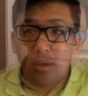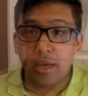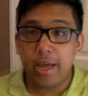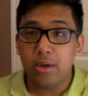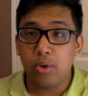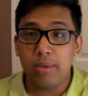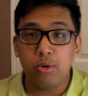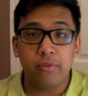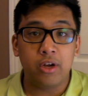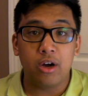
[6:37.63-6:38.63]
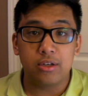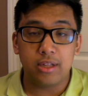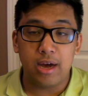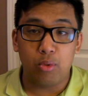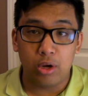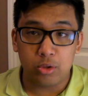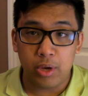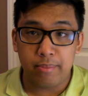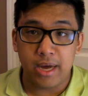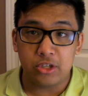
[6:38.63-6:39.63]
Anyway, moving on to that
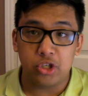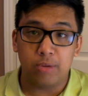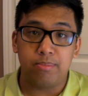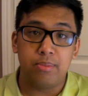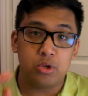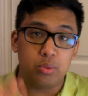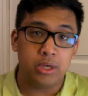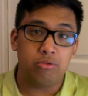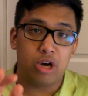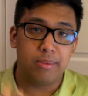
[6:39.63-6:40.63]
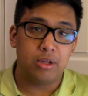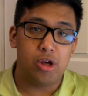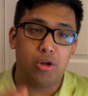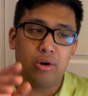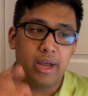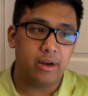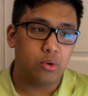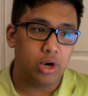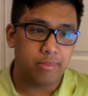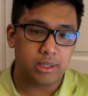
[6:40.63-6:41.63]
welterweight matchup between Robbie Lawler and
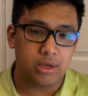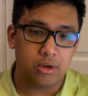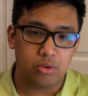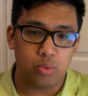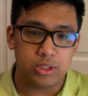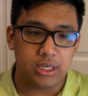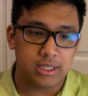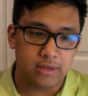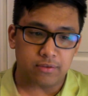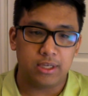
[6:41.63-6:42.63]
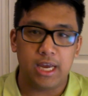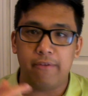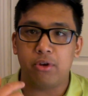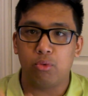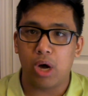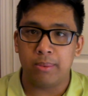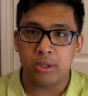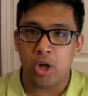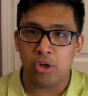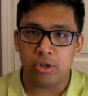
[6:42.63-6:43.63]
Rory MacDonald, which I definitely gave to Robbie
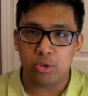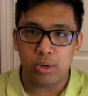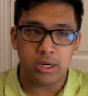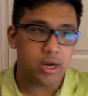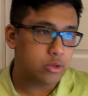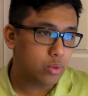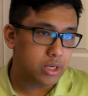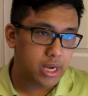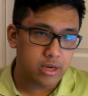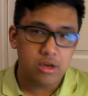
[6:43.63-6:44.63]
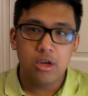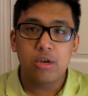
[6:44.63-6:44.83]
Lawler 29 28.